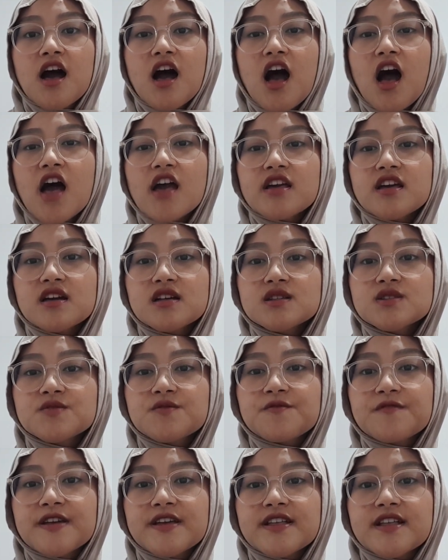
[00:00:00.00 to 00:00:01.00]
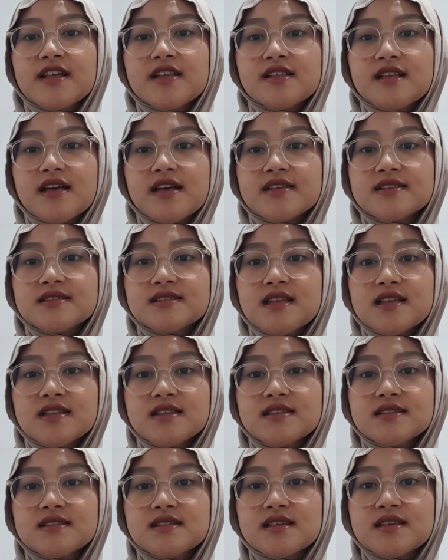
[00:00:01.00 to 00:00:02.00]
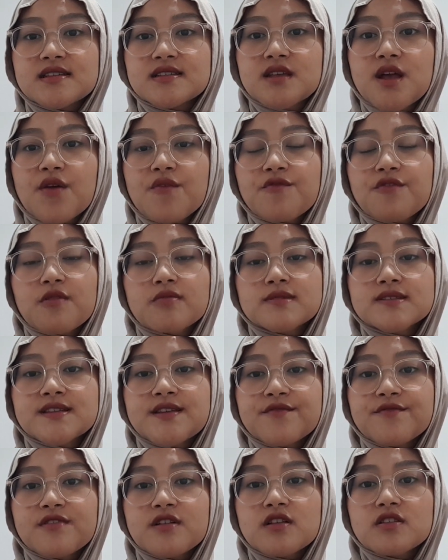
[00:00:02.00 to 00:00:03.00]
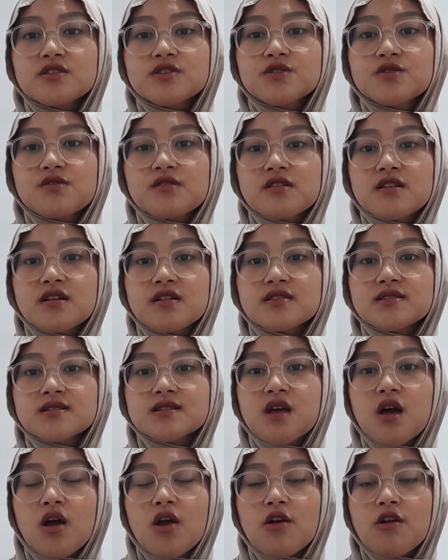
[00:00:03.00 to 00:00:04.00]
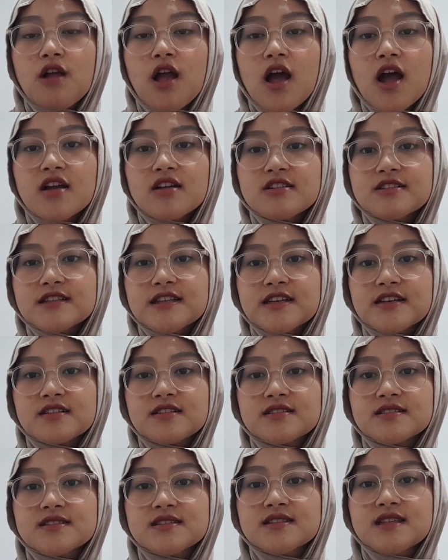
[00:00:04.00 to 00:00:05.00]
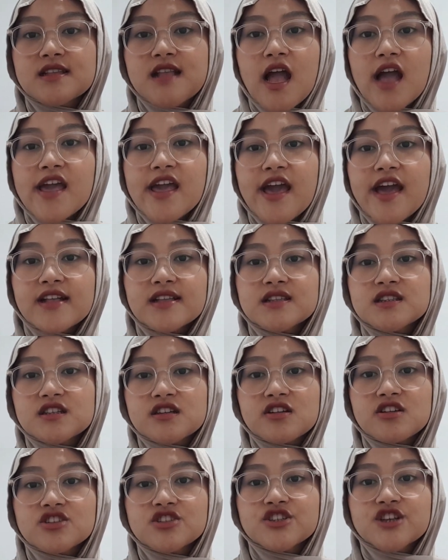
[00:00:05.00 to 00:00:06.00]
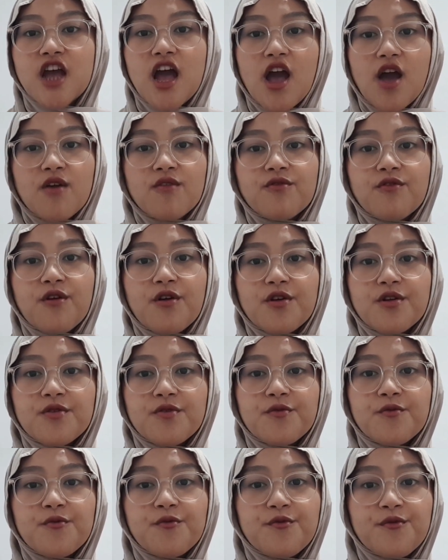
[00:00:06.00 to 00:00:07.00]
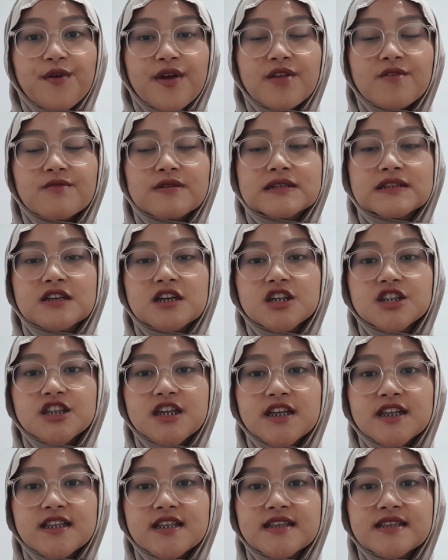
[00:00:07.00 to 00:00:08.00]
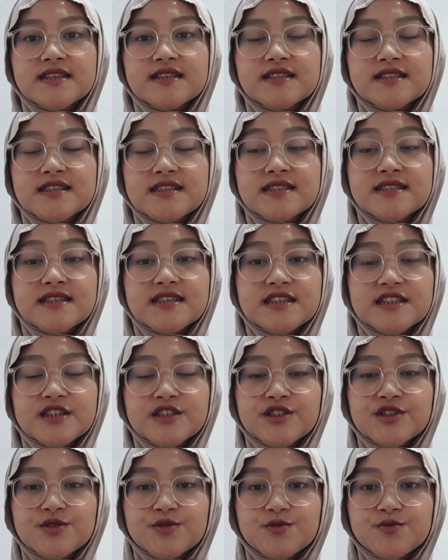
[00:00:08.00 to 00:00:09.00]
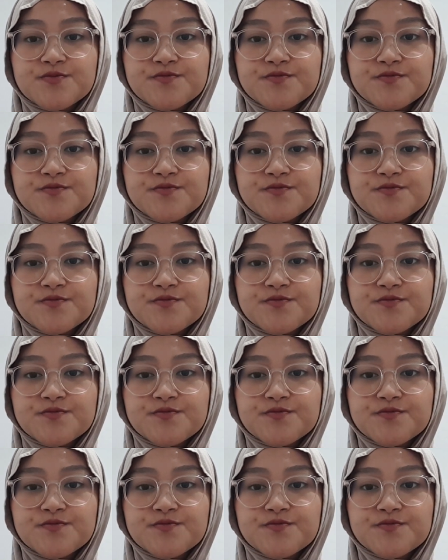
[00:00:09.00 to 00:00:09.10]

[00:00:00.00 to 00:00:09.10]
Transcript: I got survey data and statistics from several journals or articles that I had searched for when researching this issue.